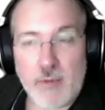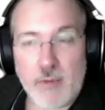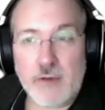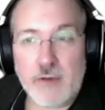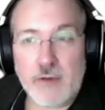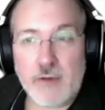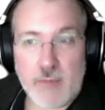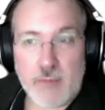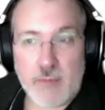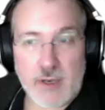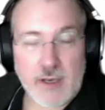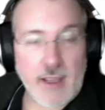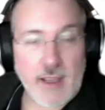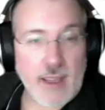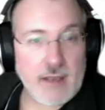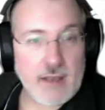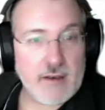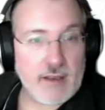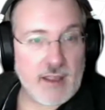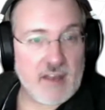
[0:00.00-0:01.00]
to
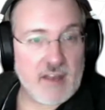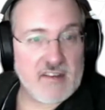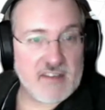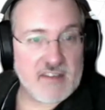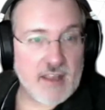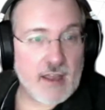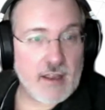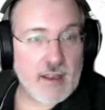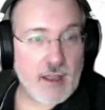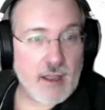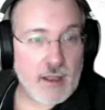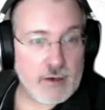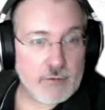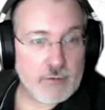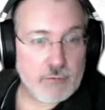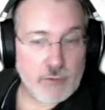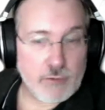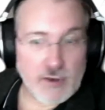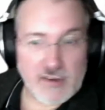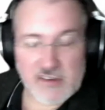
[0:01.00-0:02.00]
mitigate against that kind of
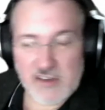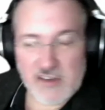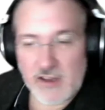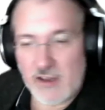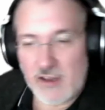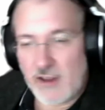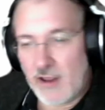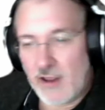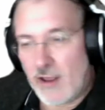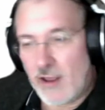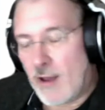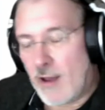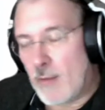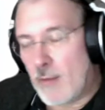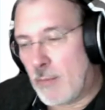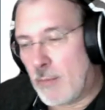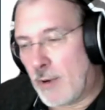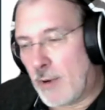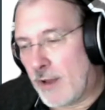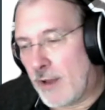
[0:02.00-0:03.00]
risk.
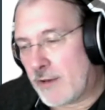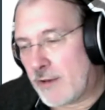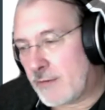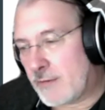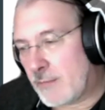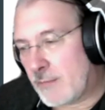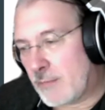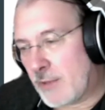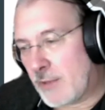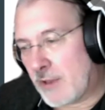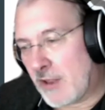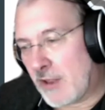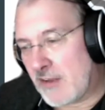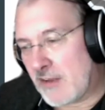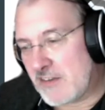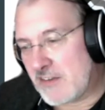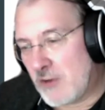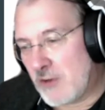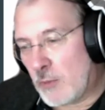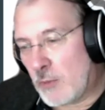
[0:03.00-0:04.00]
But
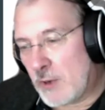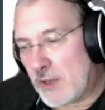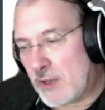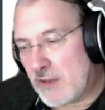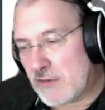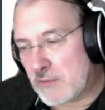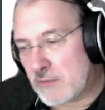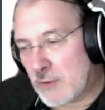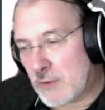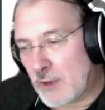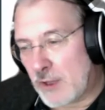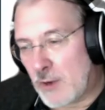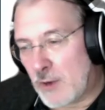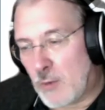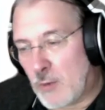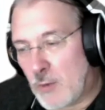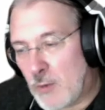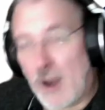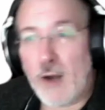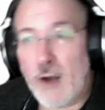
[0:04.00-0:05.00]
because nobody is really
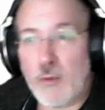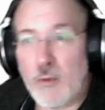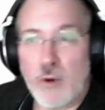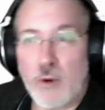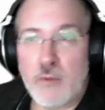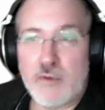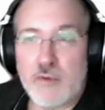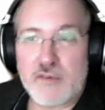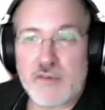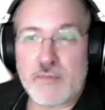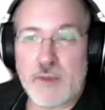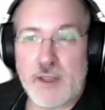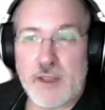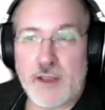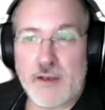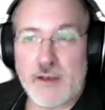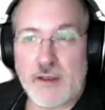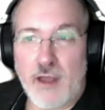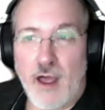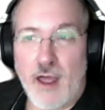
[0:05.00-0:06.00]
aware what was
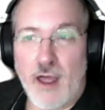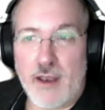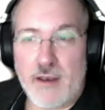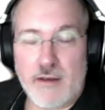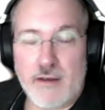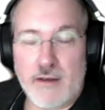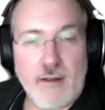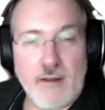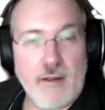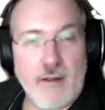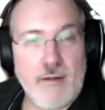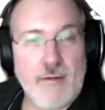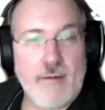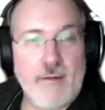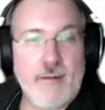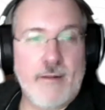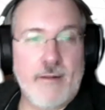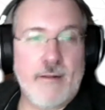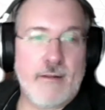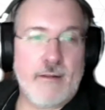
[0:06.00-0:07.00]
being done,
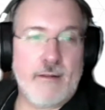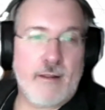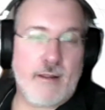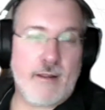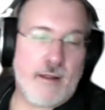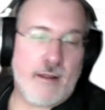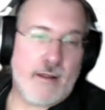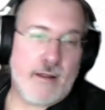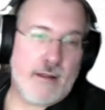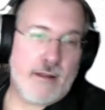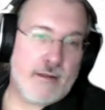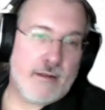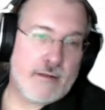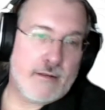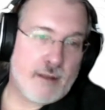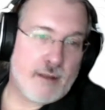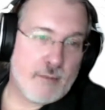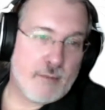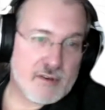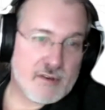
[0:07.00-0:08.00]

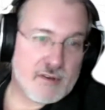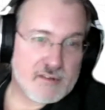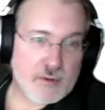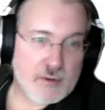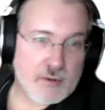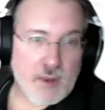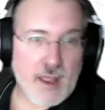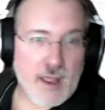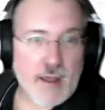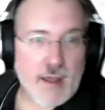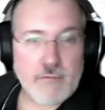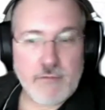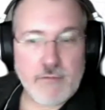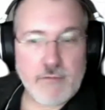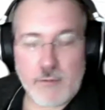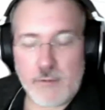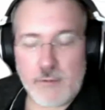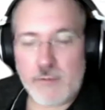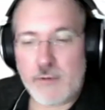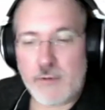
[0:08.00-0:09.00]
companies don't have
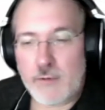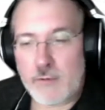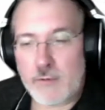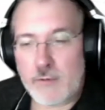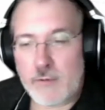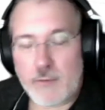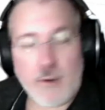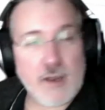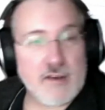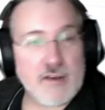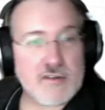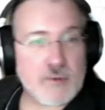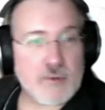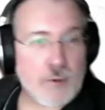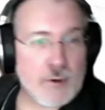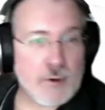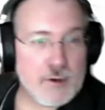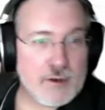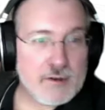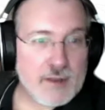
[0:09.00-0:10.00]
the right
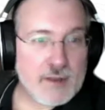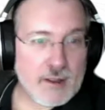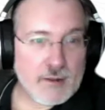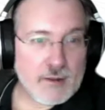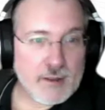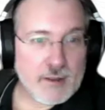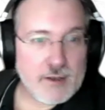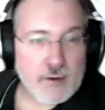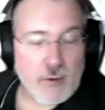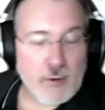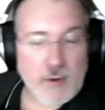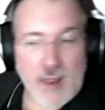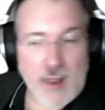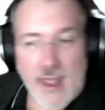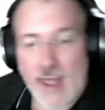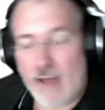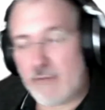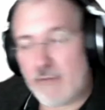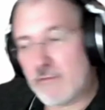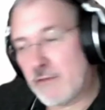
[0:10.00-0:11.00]
story to tell. They don't
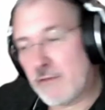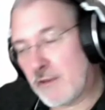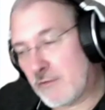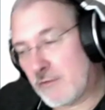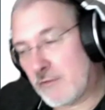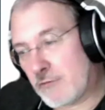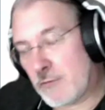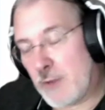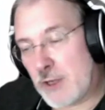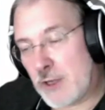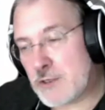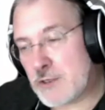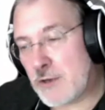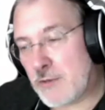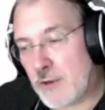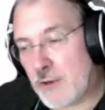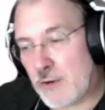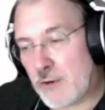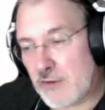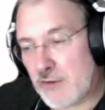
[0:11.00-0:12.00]
have the information at
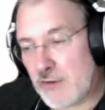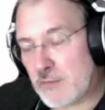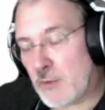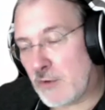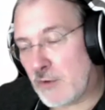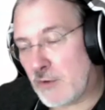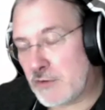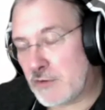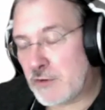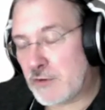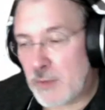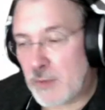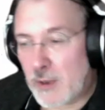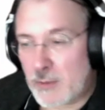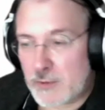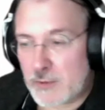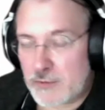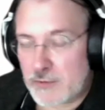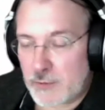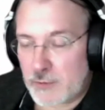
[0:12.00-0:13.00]
their disposal to be
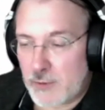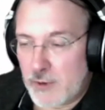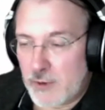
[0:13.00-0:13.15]
able to